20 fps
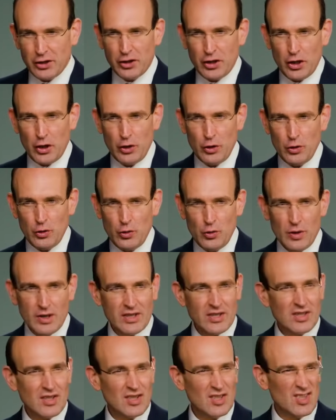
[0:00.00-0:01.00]
two
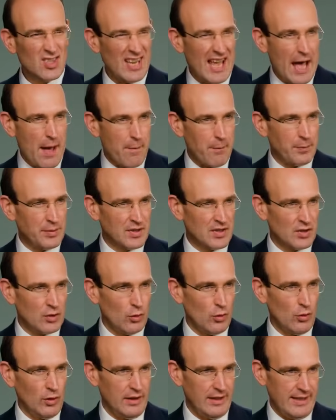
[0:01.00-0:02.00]
steps
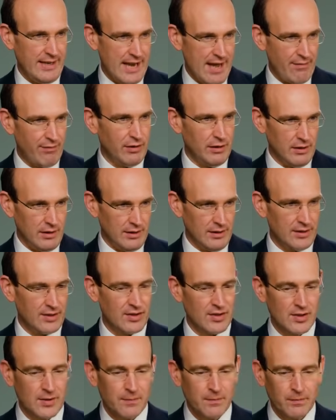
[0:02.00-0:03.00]
or
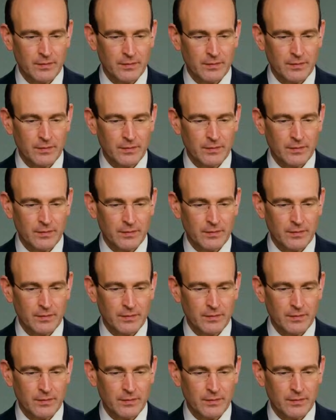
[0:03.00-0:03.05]
levels.